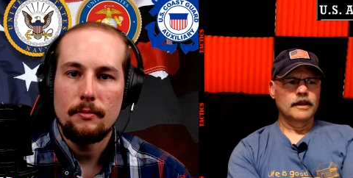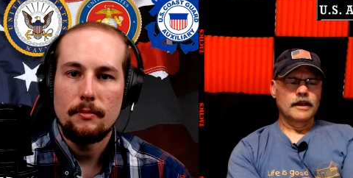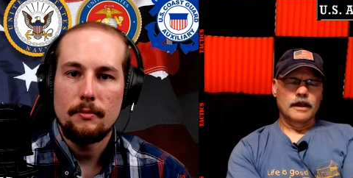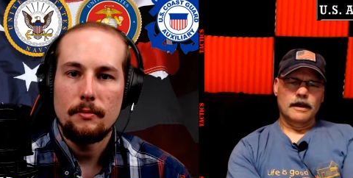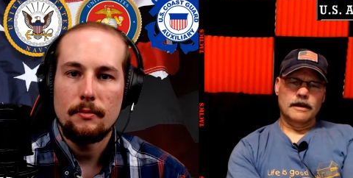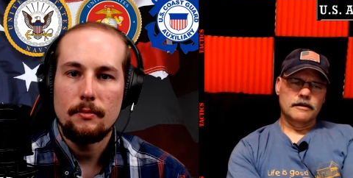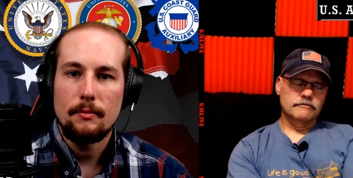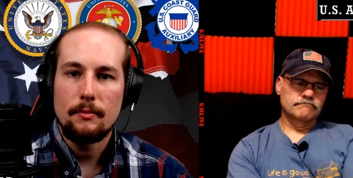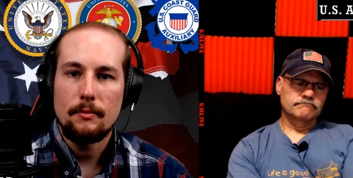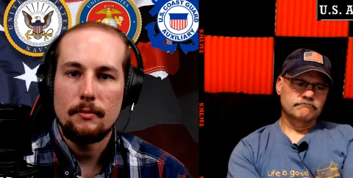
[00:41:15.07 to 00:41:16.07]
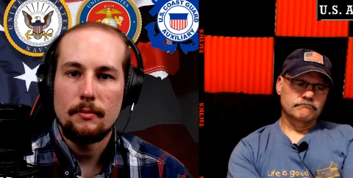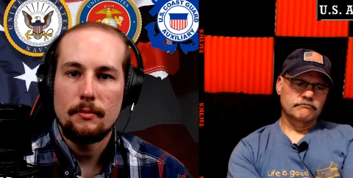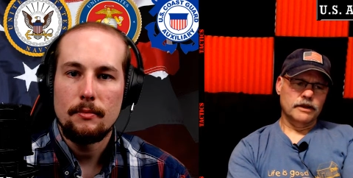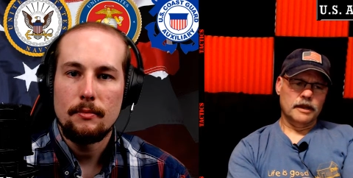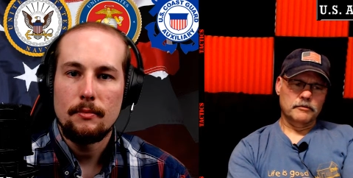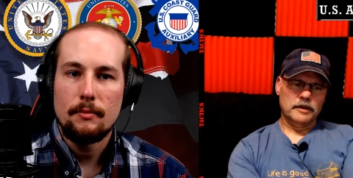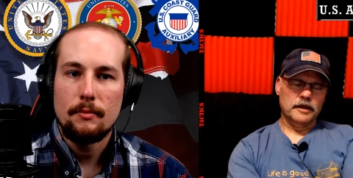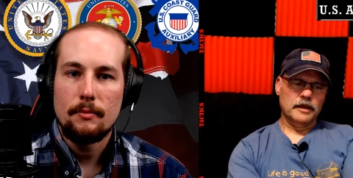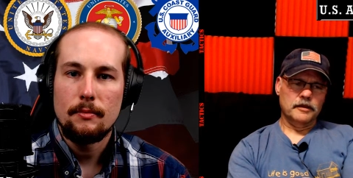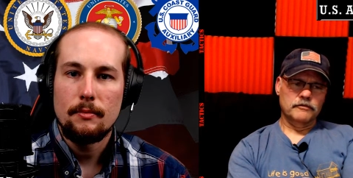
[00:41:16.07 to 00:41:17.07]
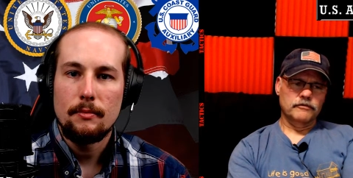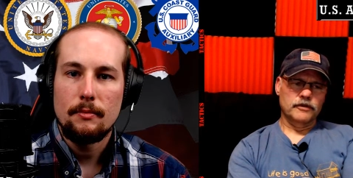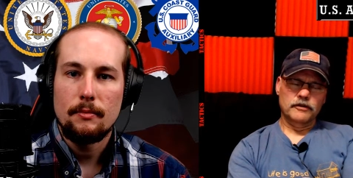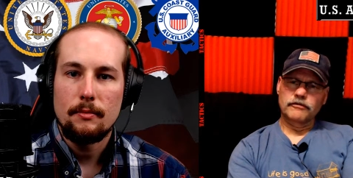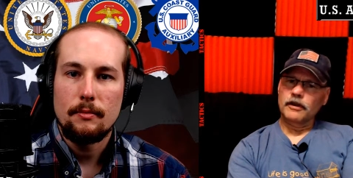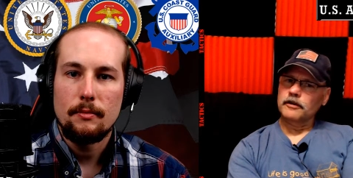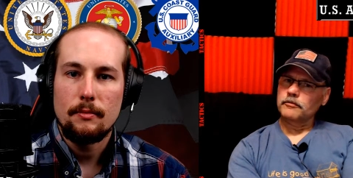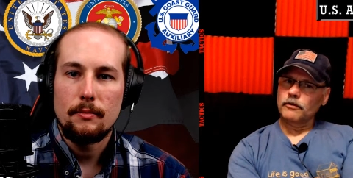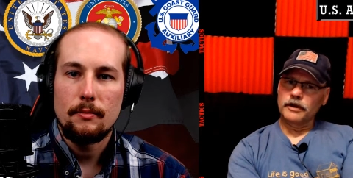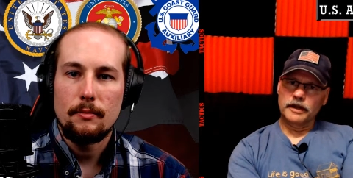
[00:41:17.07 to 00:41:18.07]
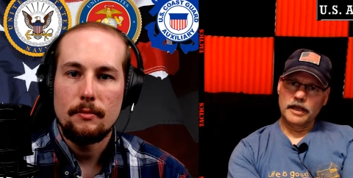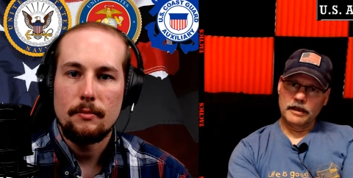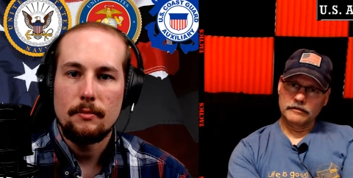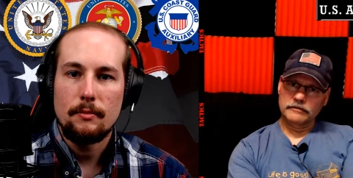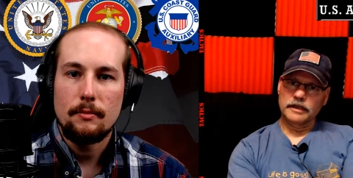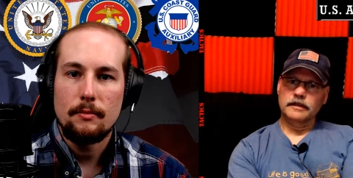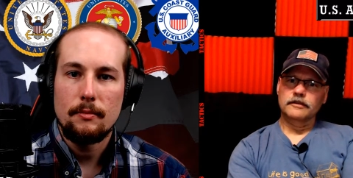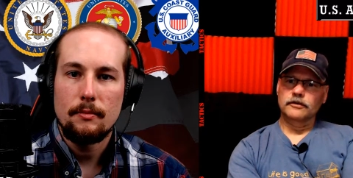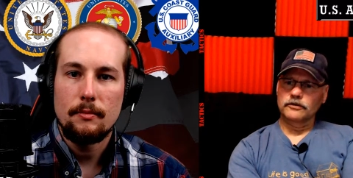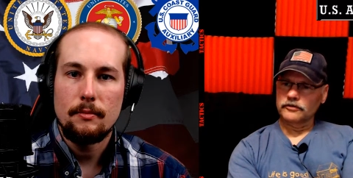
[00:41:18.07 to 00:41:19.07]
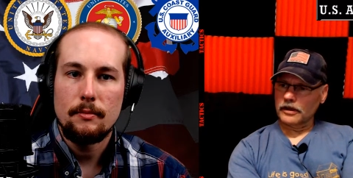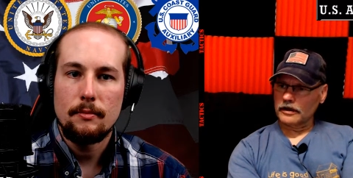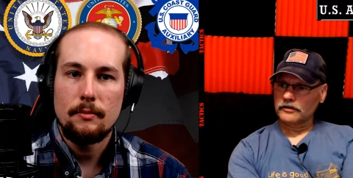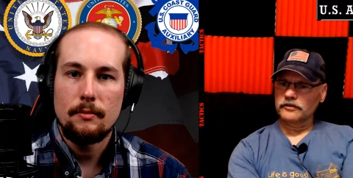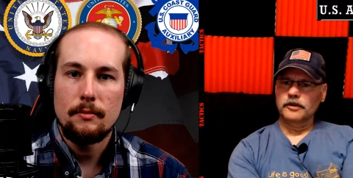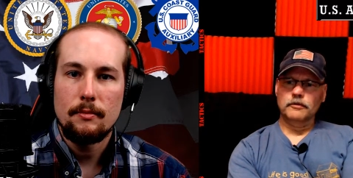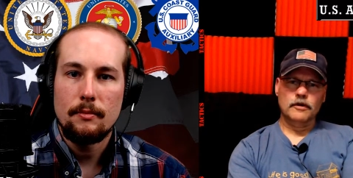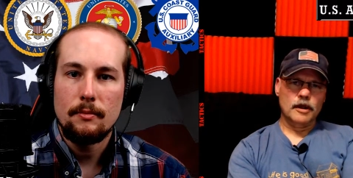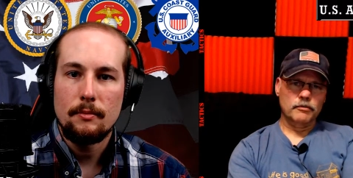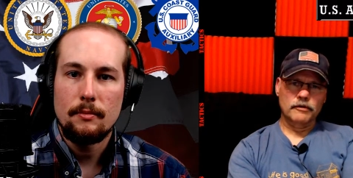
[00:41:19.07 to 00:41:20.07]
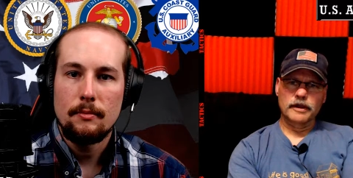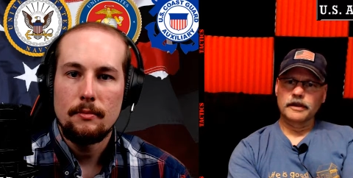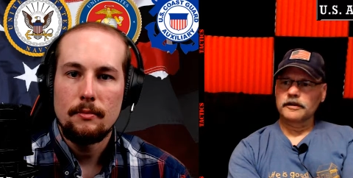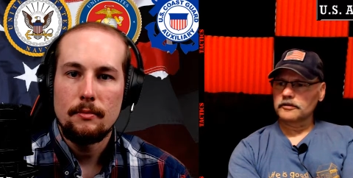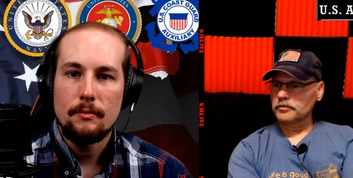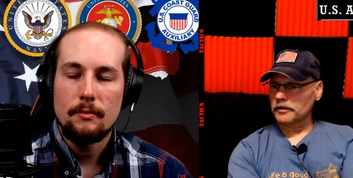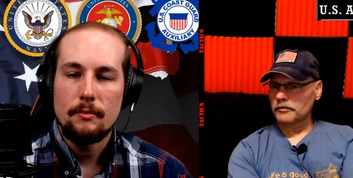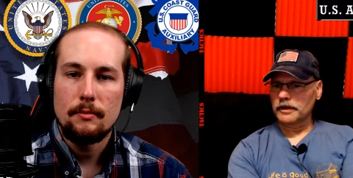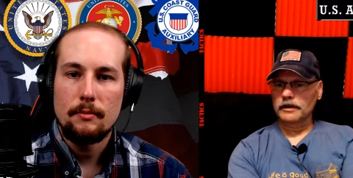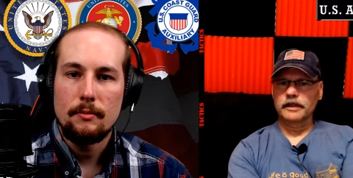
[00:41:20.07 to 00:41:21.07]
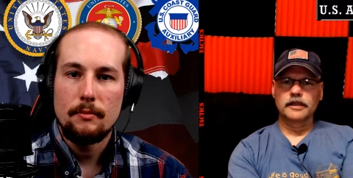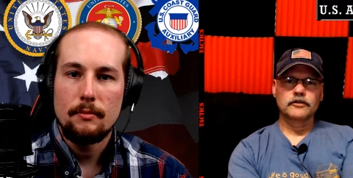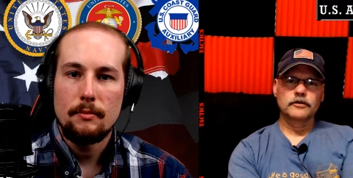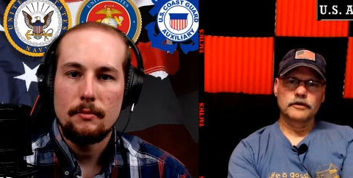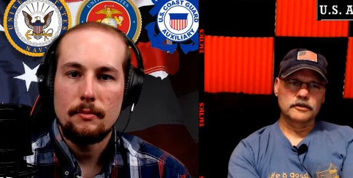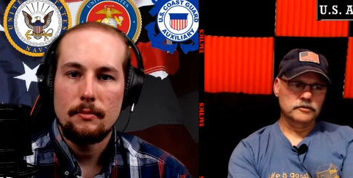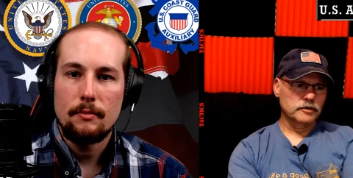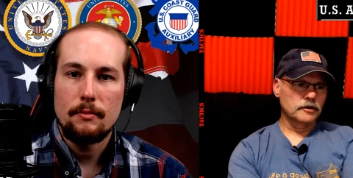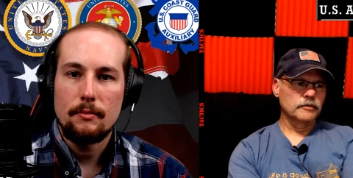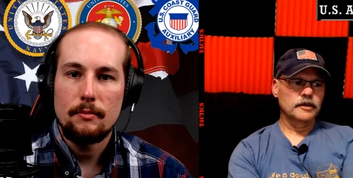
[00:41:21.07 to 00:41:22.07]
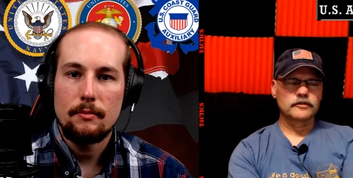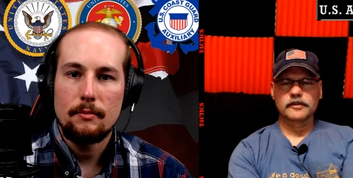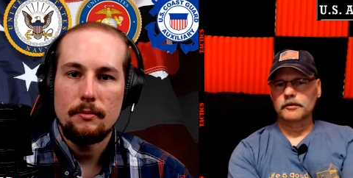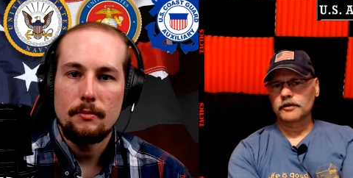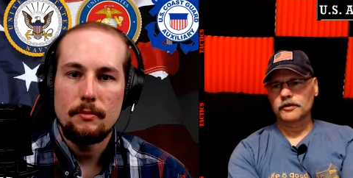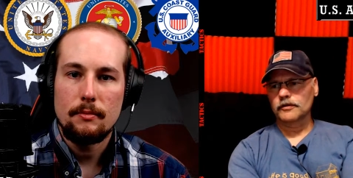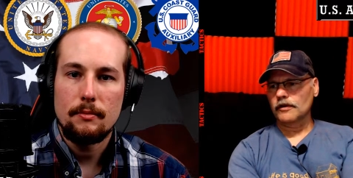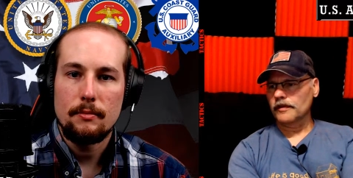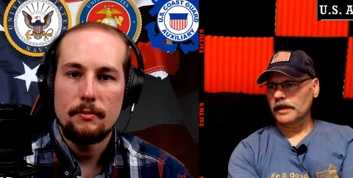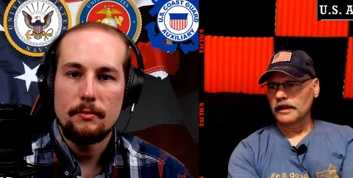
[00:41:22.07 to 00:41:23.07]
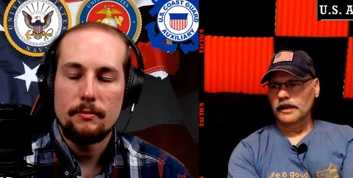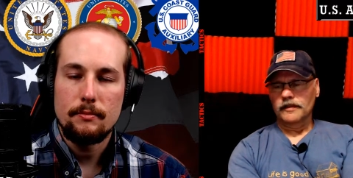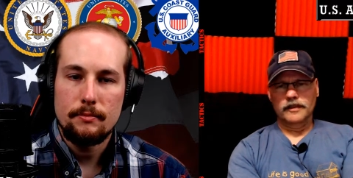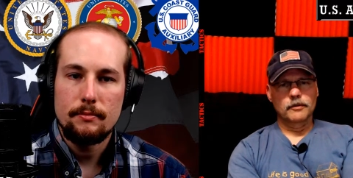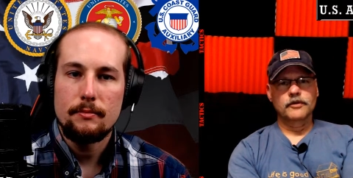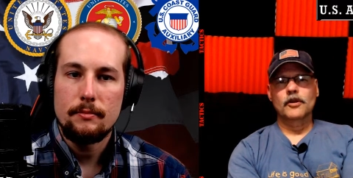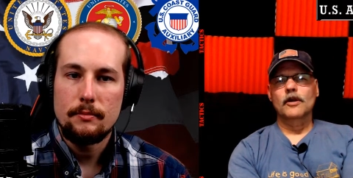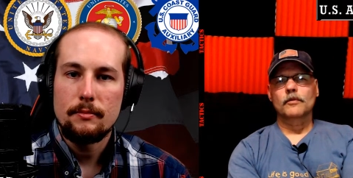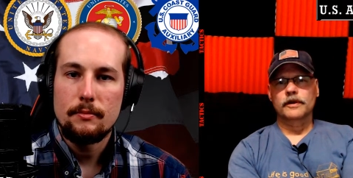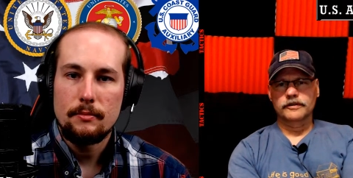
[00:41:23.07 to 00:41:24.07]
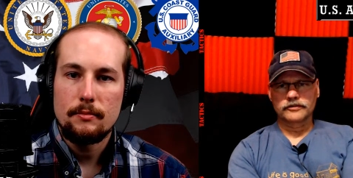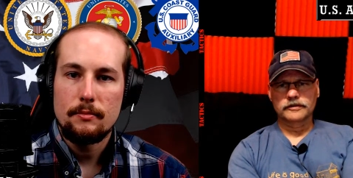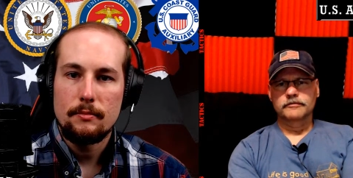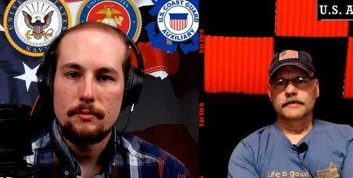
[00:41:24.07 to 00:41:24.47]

Speaker 1: Um, but I'm, and I am very fond of pointing out that those doctors that were operating experimentally and doing experiments and they were doing all that, they were Darwinist.